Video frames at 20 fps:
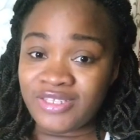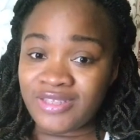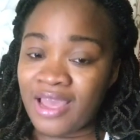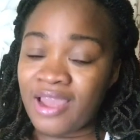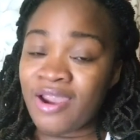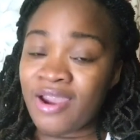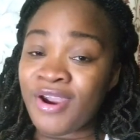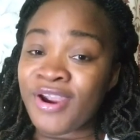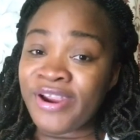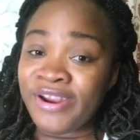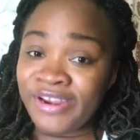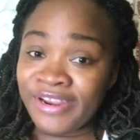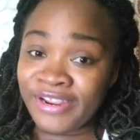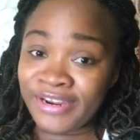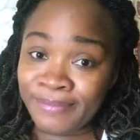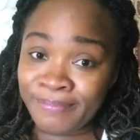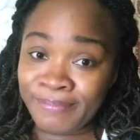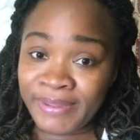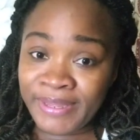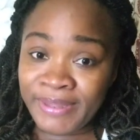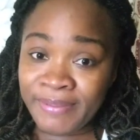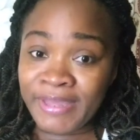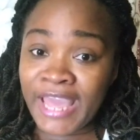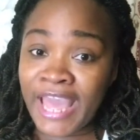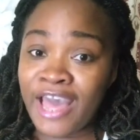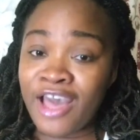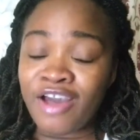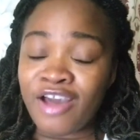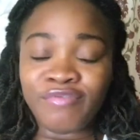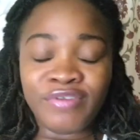So hernia the baby
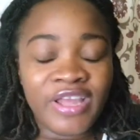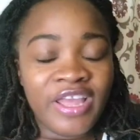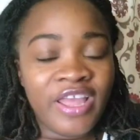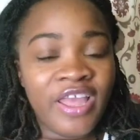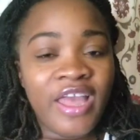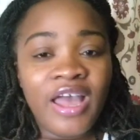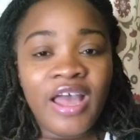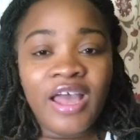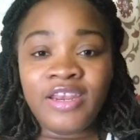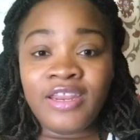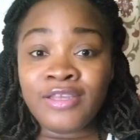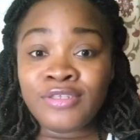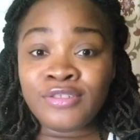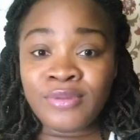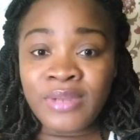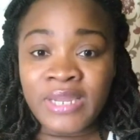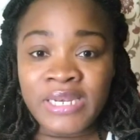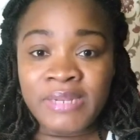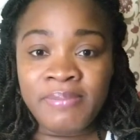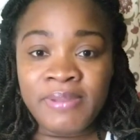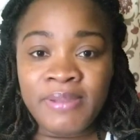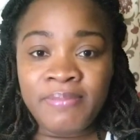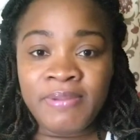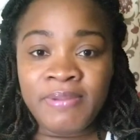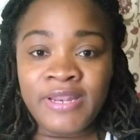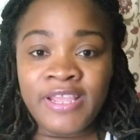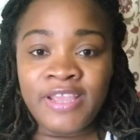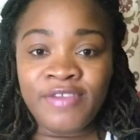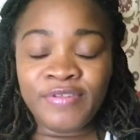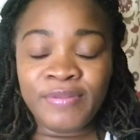have, and that's why the
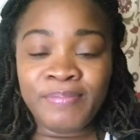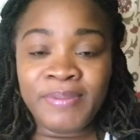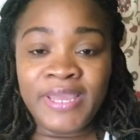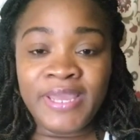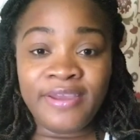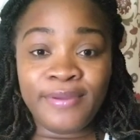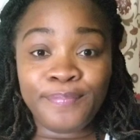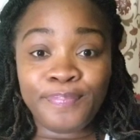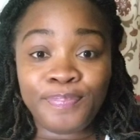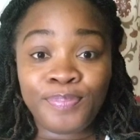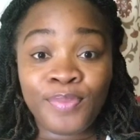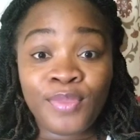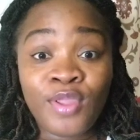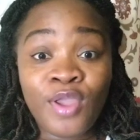baby navel big.